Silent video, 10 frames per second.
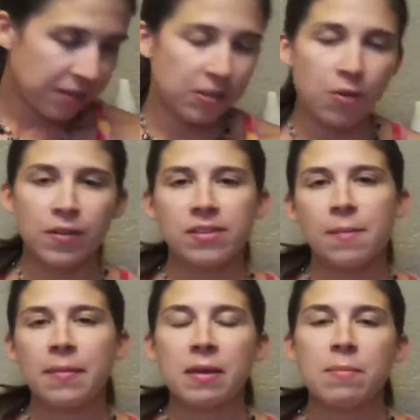So if it's
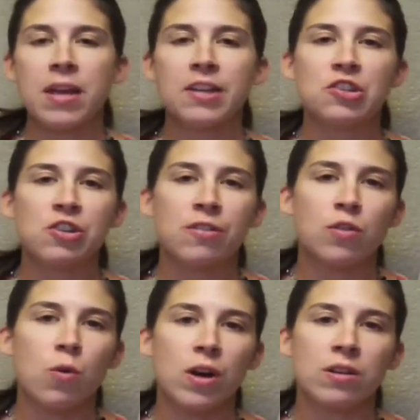something major, of
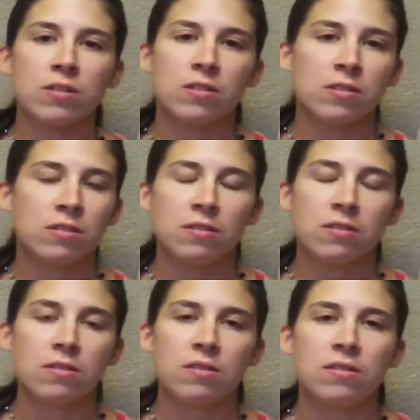course,
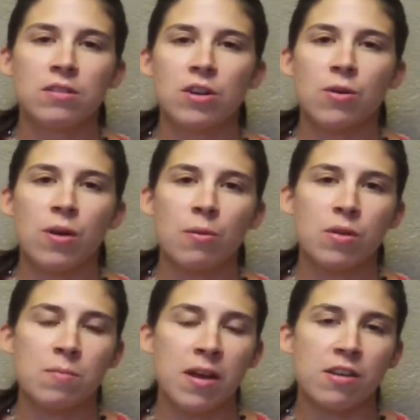I
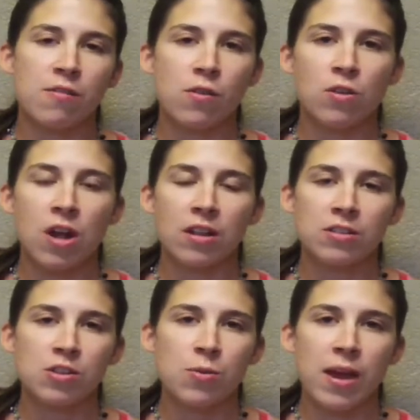wouldn't mind a phone call
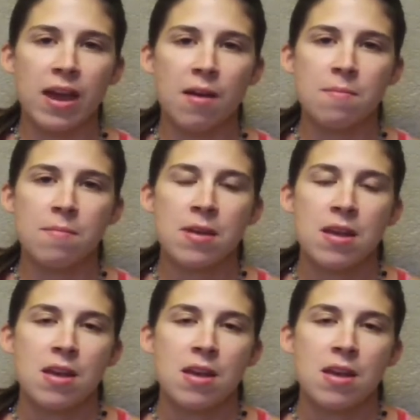at 2 a.m.